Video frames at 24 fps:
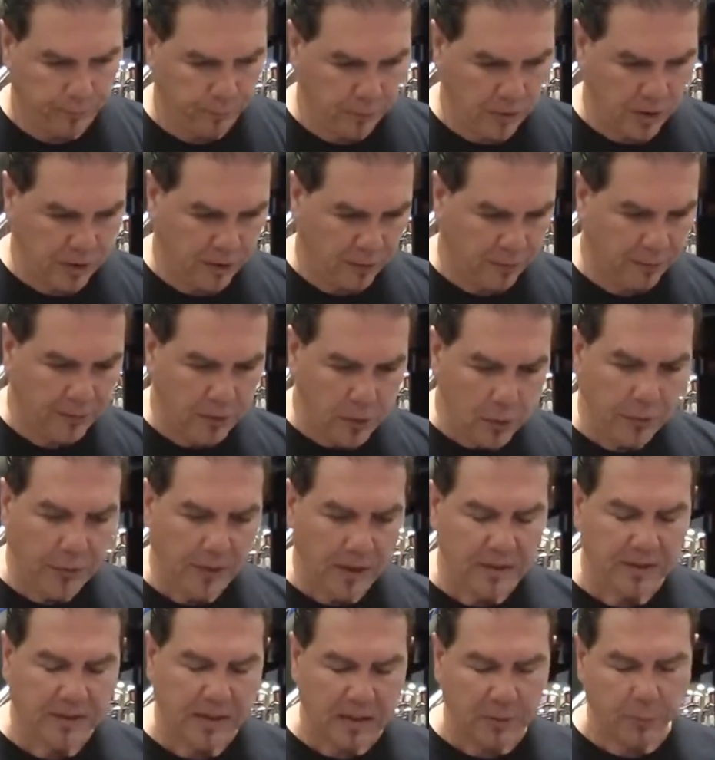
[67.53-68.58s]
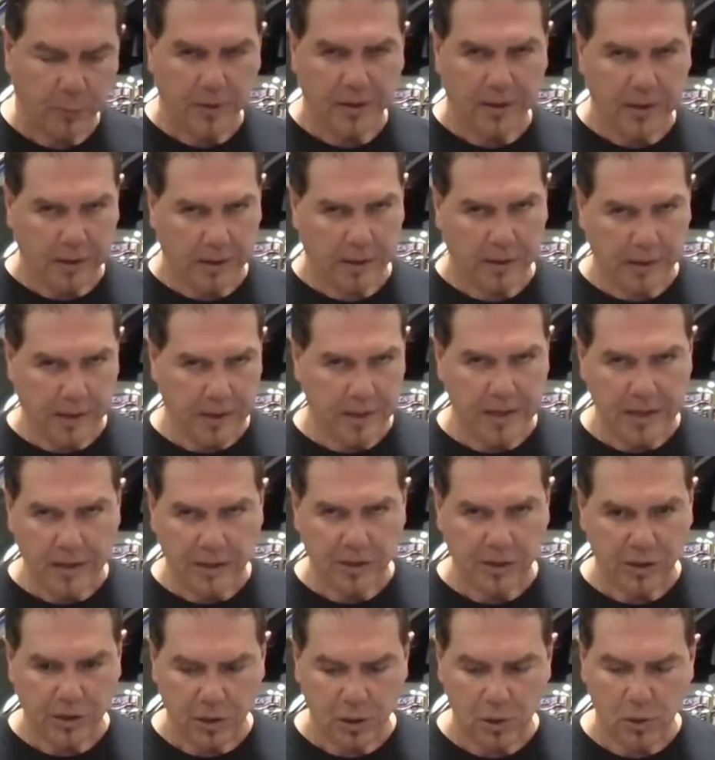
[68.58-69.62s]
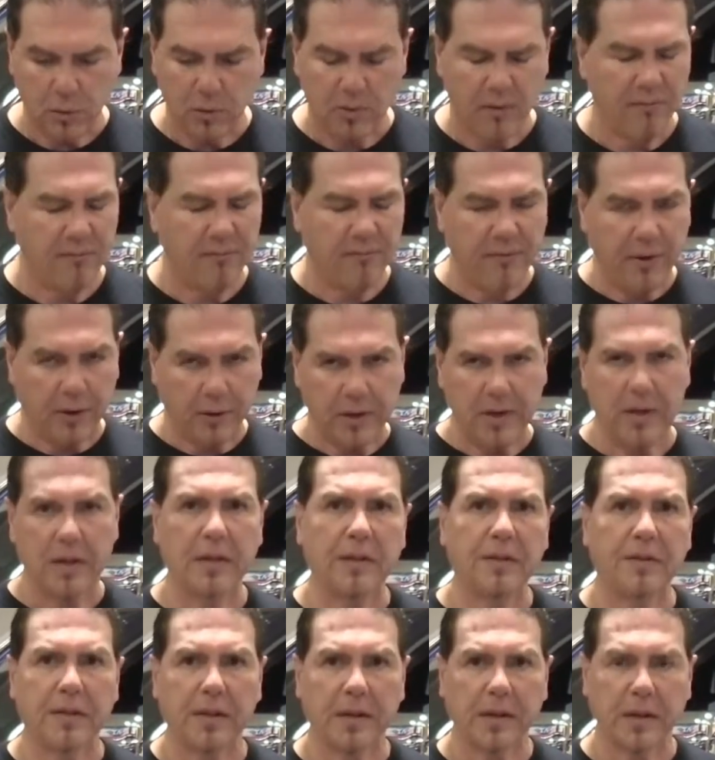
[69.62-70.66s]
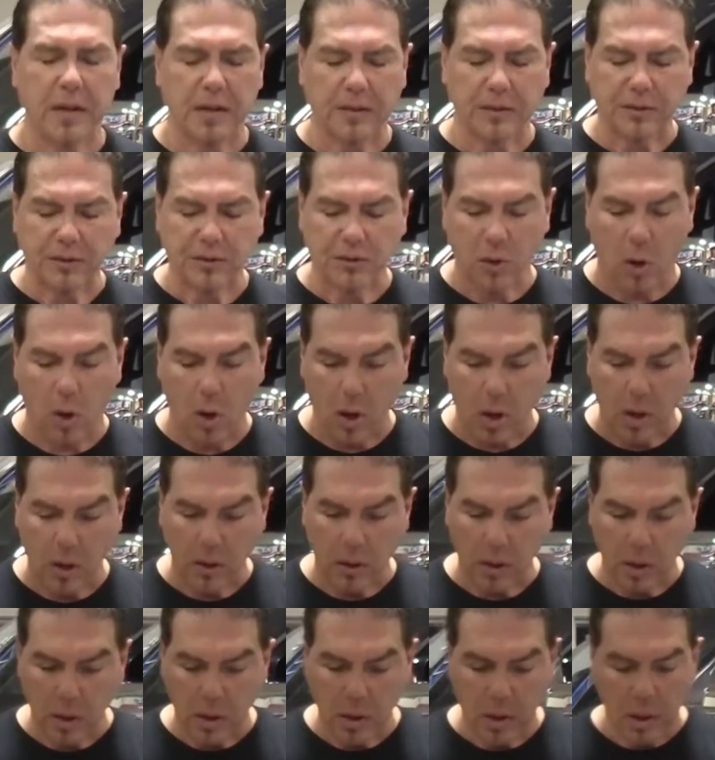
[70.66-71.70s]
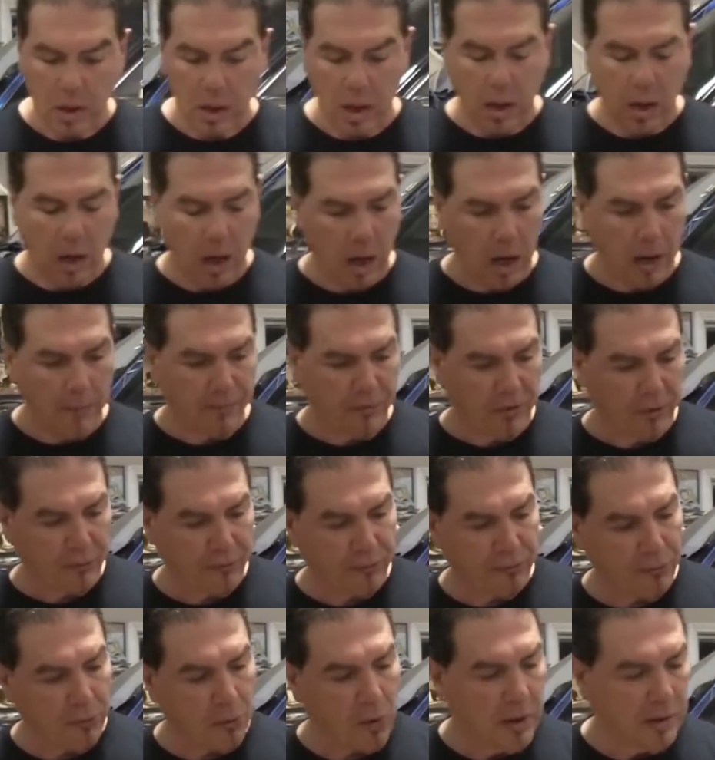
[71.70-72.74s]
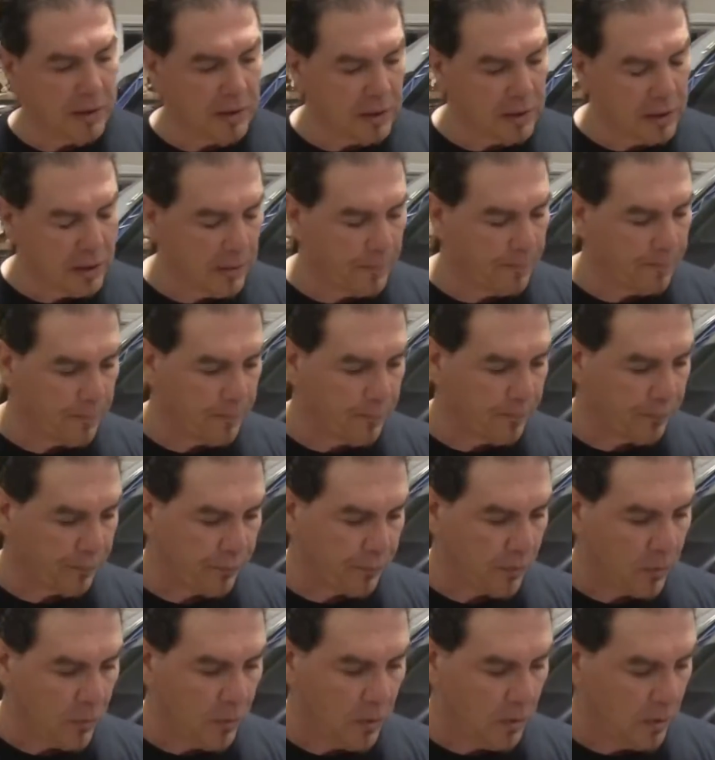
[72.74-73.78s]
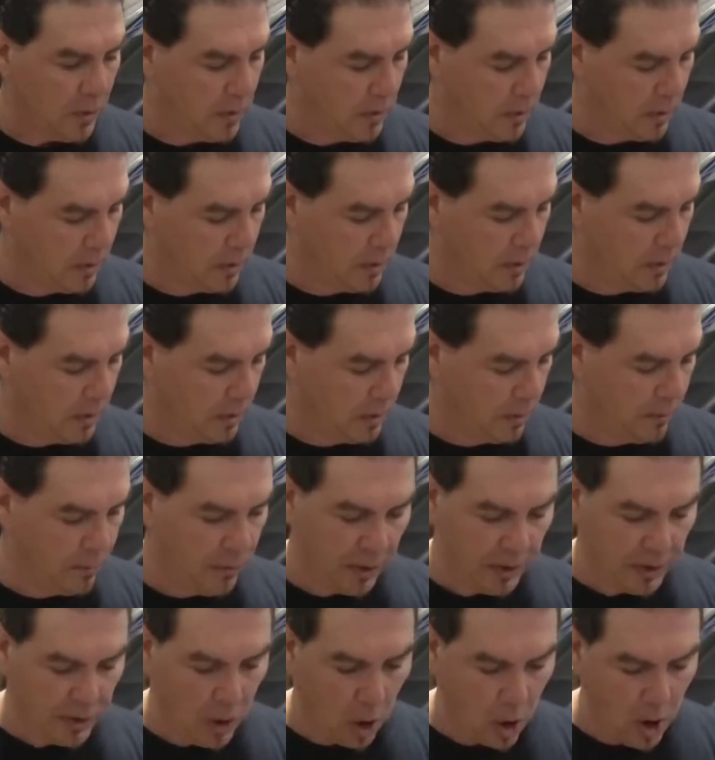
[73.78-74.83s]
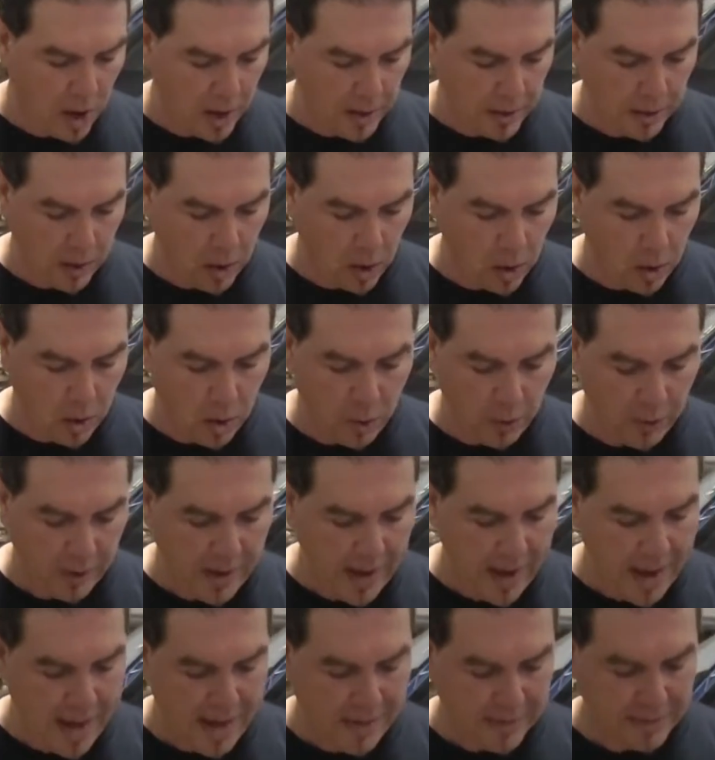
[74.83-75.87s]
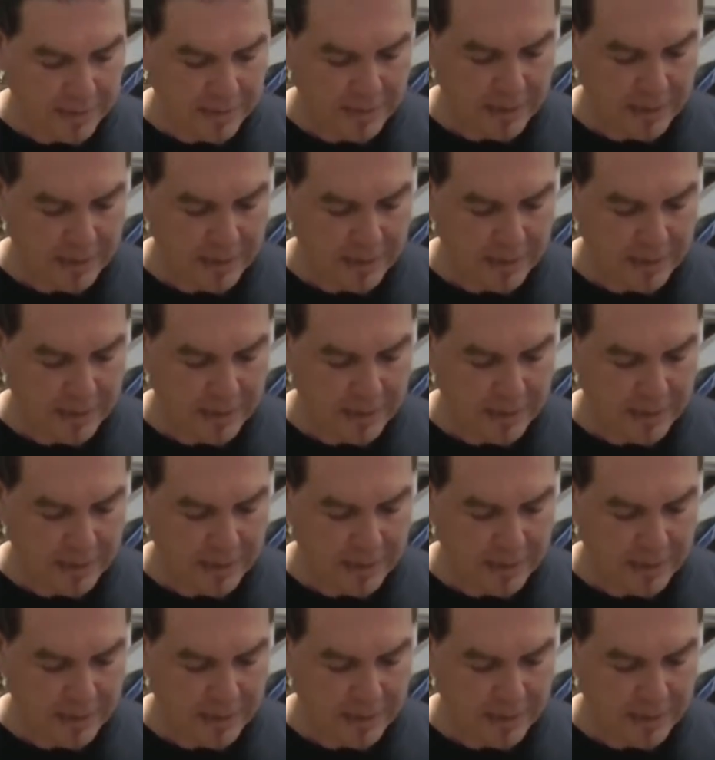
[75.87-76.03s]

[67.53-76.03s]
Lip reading: there's a few things that we're going to need to do. Very easy to install. The front mudguard only has